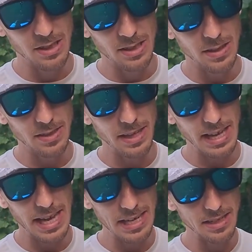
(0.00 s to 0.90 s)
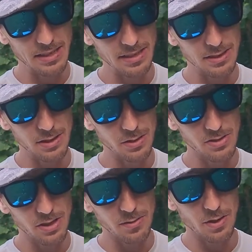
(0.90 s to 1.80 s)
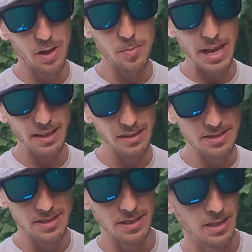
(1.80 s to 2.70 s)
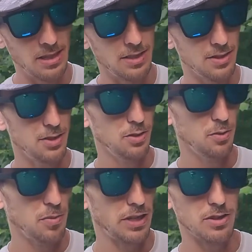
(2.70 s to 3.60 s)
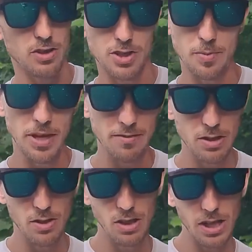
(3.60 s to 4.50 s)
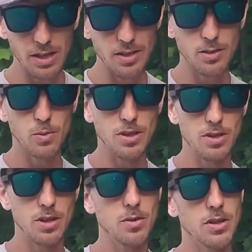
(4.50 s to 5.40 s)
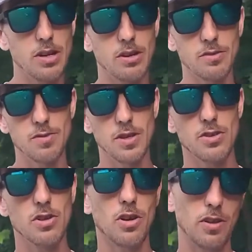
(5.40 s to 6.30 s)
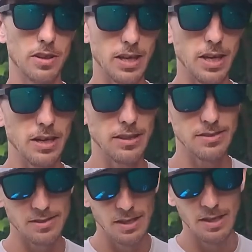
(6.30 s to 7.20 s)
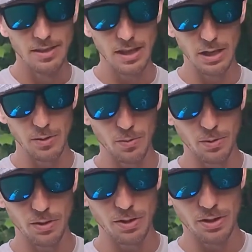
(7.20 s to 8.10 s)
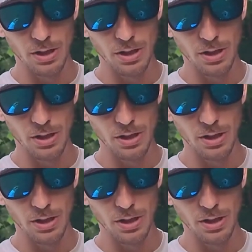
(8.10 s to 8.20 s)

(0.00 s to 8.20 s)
that they had as using for their ballast to make their ship heavier or lighter, whether they were carrying fish or hauling cannons. They would